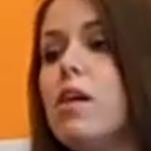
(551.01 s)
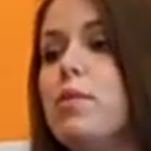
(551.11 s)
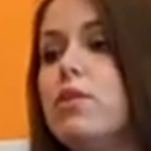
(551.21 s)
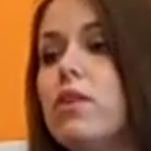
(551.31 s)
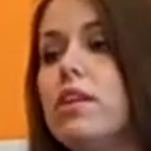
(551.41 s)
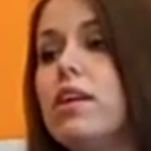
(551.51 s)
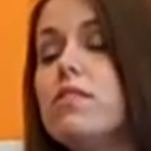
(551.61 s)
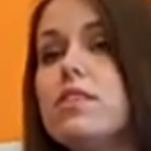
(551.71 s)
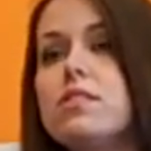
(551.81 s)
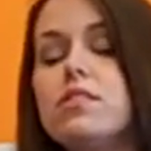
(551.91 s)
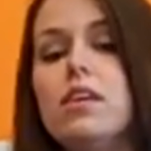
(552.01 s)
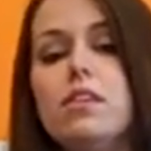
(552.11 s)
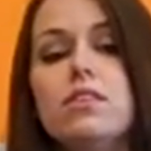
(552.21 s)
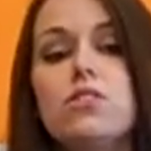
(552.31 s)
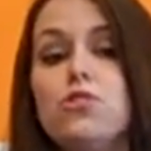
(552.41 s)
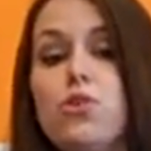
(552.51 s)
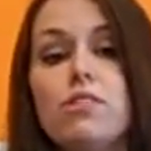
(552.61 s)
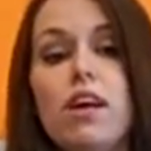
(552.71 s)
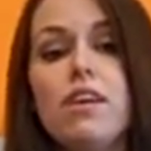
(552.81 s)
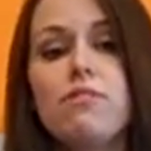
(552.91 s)
I mean, you can hear this. This is your
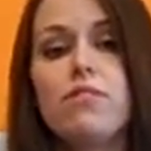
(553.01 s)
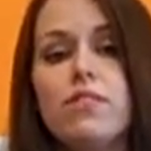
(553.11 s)
life.